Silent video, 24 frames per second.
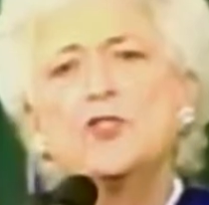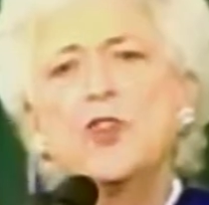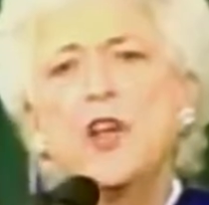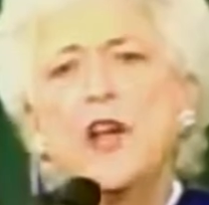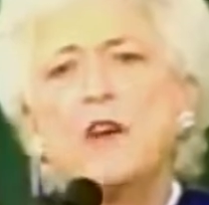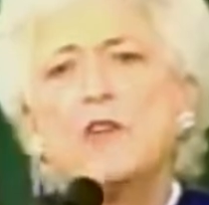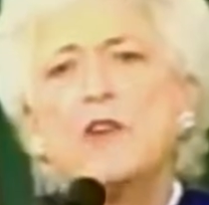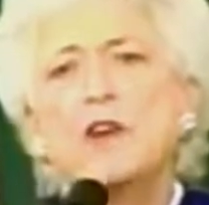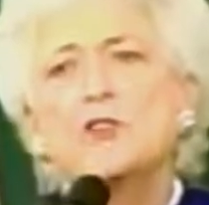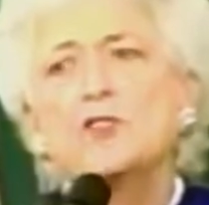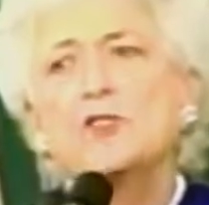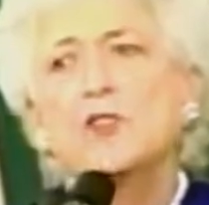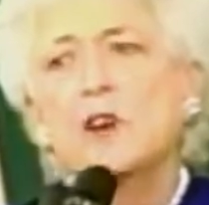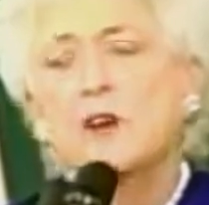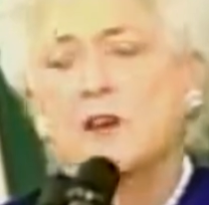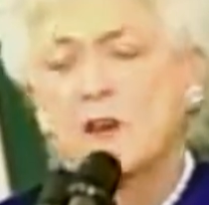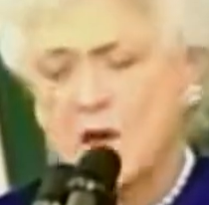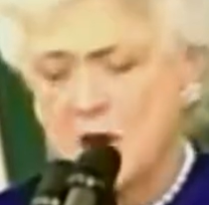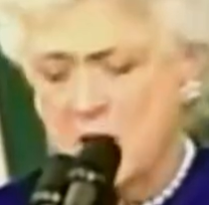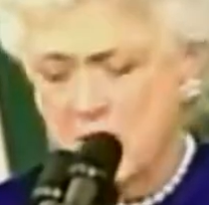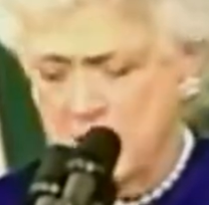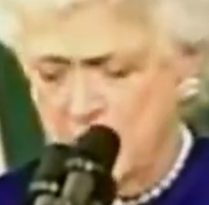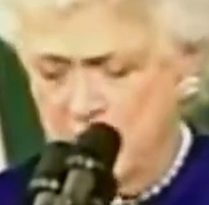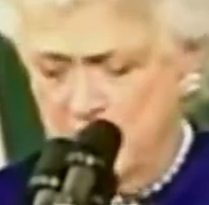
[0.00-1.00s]
cherish our
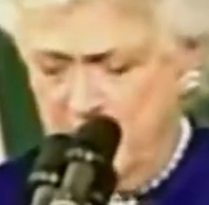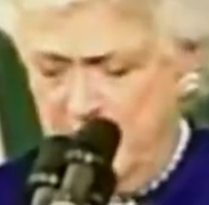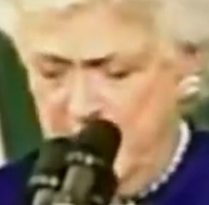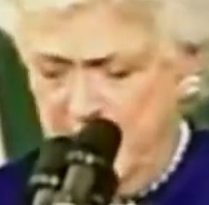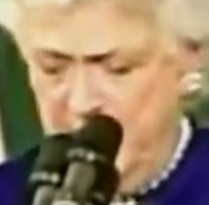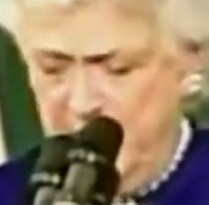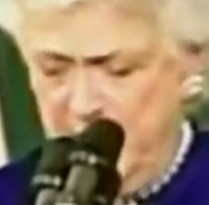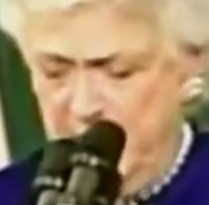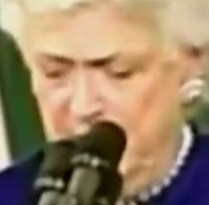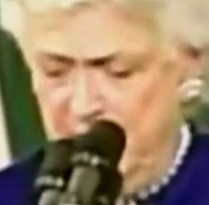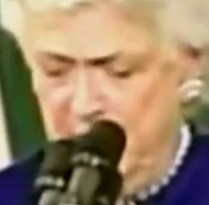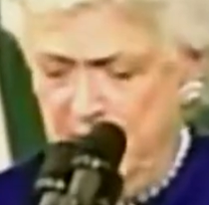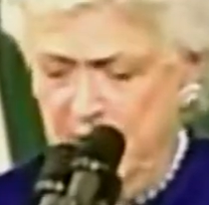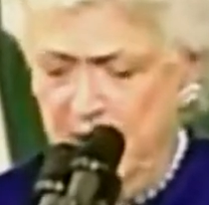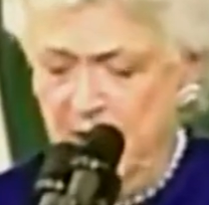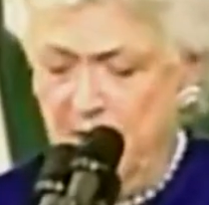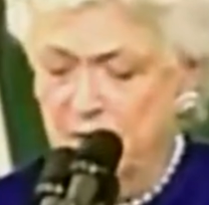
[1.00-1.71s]
own identity,